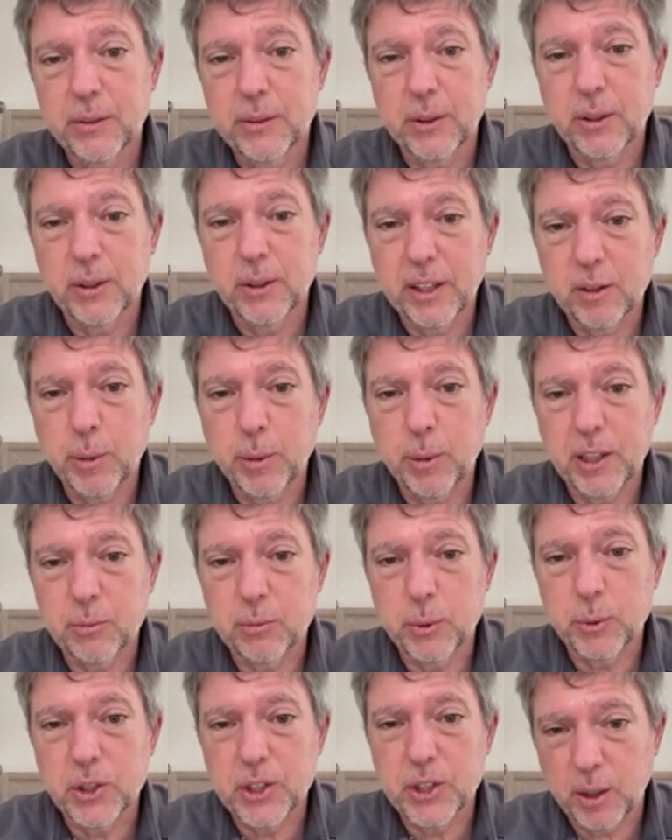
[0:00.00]
And there are a lot of
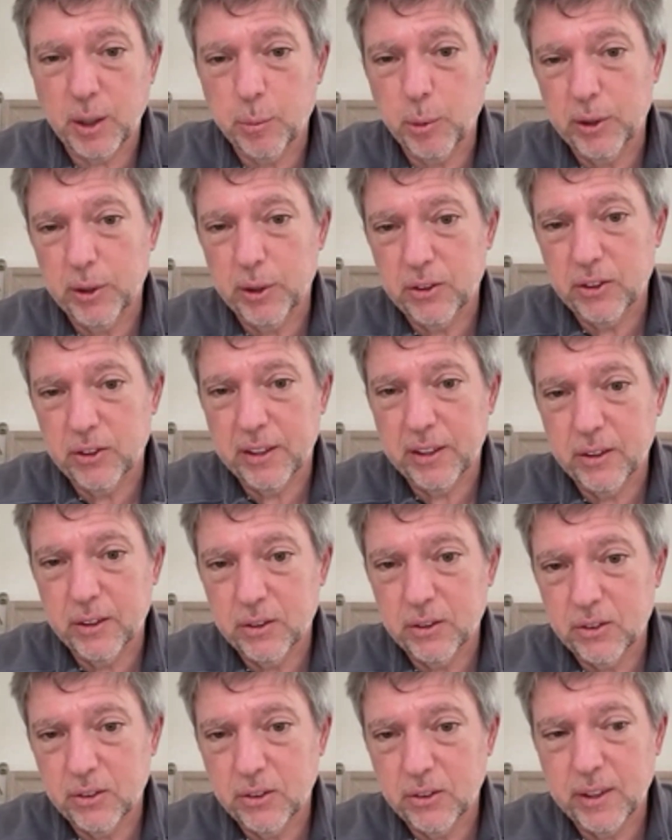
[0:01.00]
possible checkpoints on
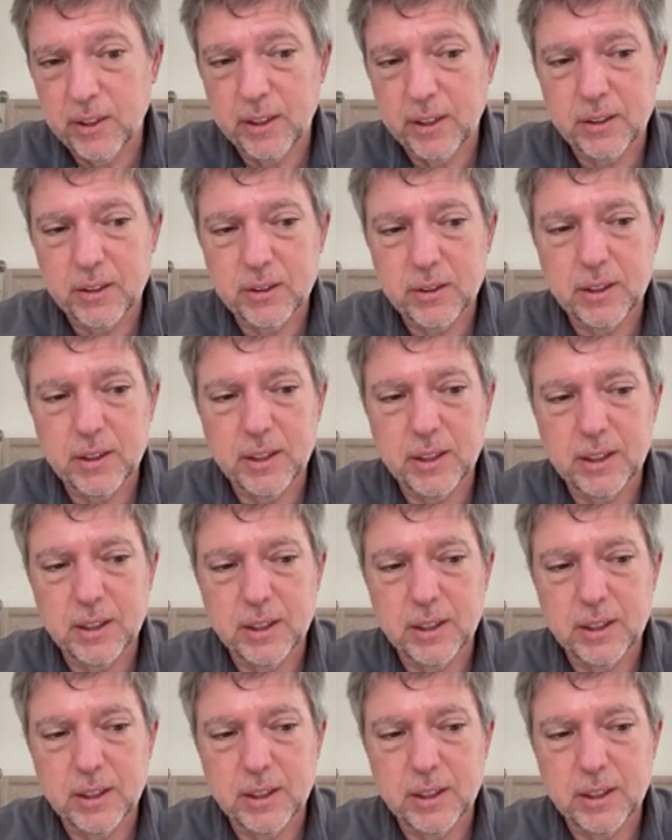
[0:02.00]
this that